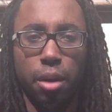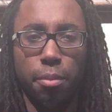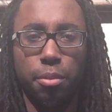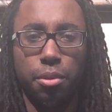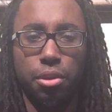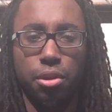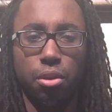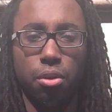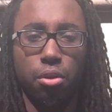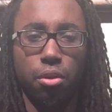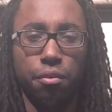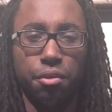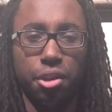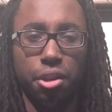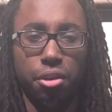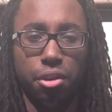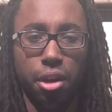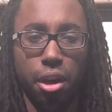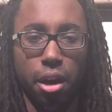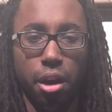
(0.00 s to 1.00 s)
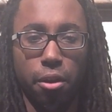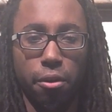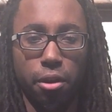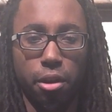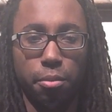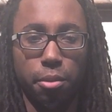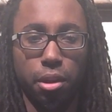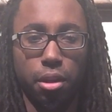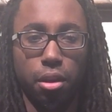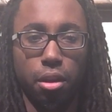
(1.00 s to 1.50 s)
episode of Dear
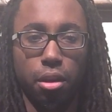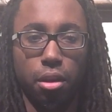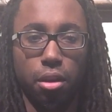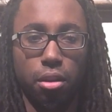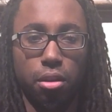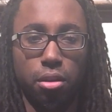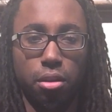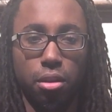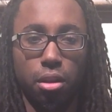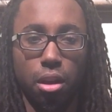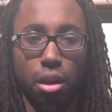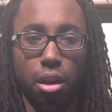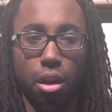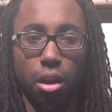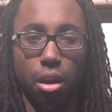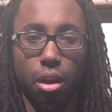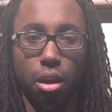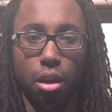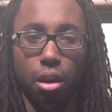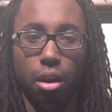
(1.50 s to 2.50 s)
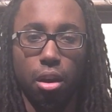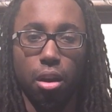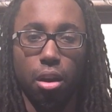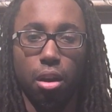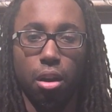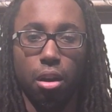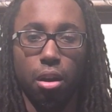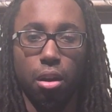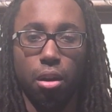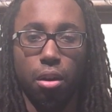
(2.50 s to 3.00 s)
Diary because
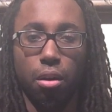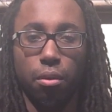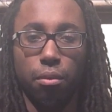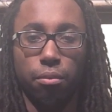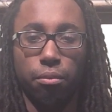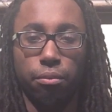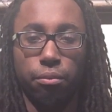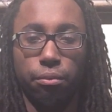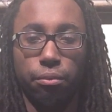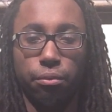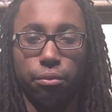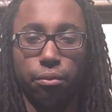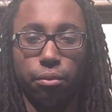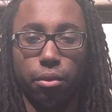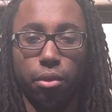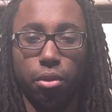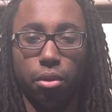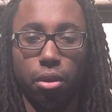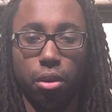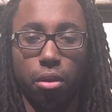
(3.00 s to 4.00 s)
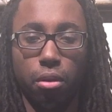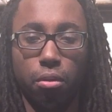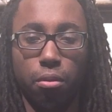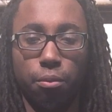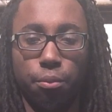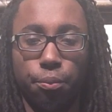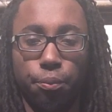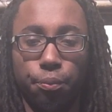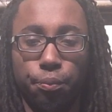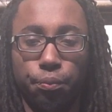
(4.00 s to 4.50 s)
of, you know,